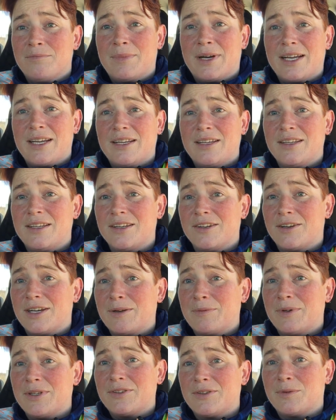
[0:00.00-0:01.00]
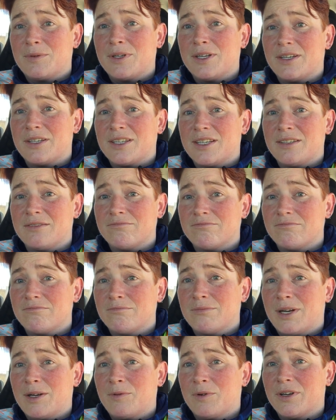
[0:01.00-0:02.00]
I went to work, and
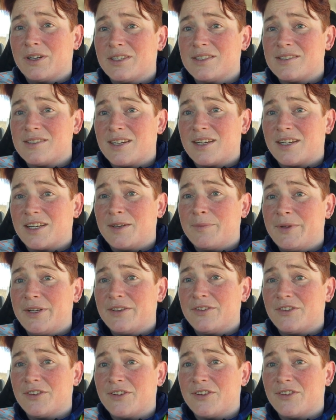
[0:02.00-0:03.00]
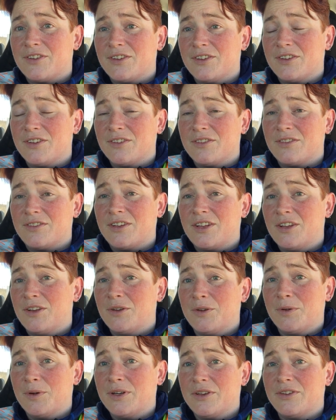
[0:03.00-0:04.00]
my work is not going to be interested in to
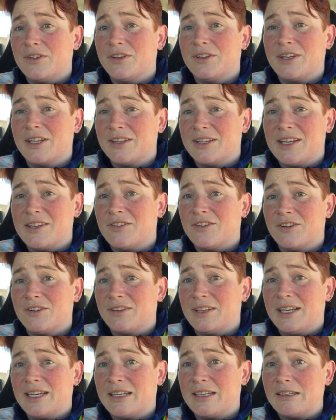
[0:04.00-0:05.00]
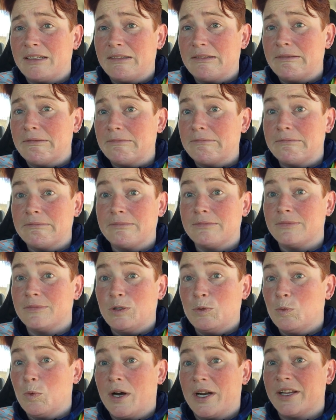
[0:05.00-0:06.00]
you unless you're like,
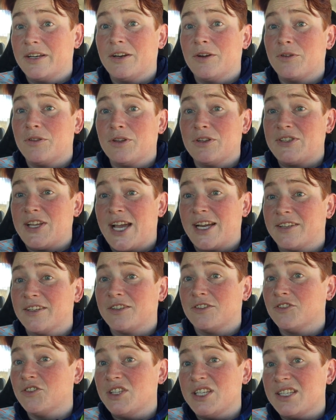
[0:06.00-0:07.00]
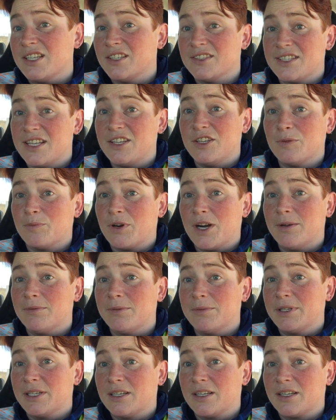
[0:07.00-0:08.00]
you want to know the technical details that you're
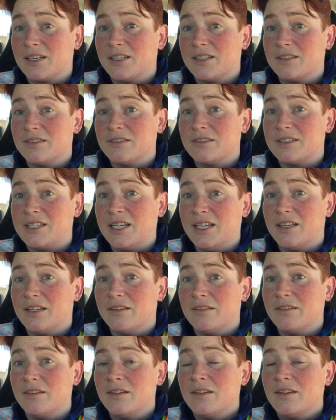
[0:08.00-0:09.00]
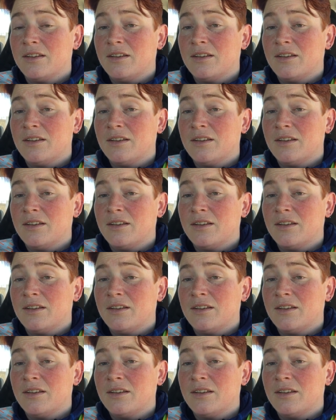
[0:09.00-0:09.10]
probably not going to understand.